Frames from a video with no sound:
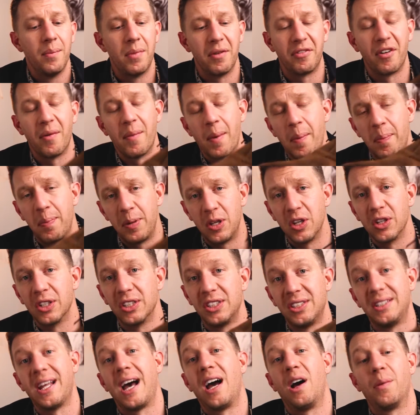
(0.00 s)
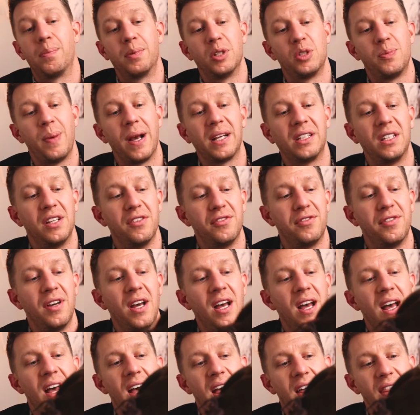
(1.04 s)
But from a pure style perspective,
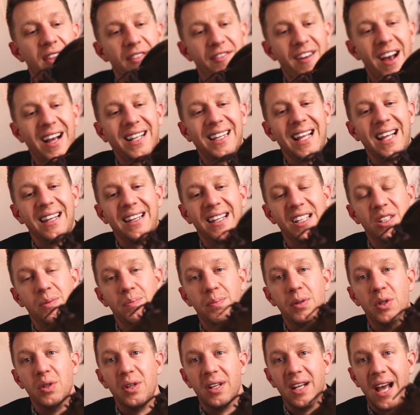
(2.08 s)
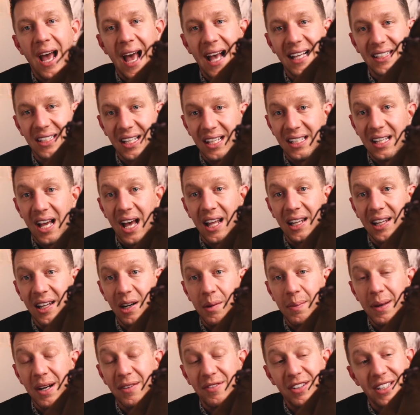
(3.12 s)
the fact that this boot has a, a
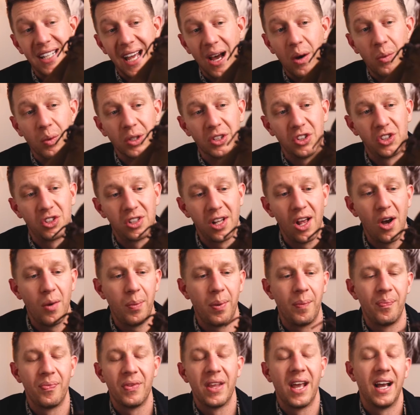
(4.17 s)
little bit of a downward slope,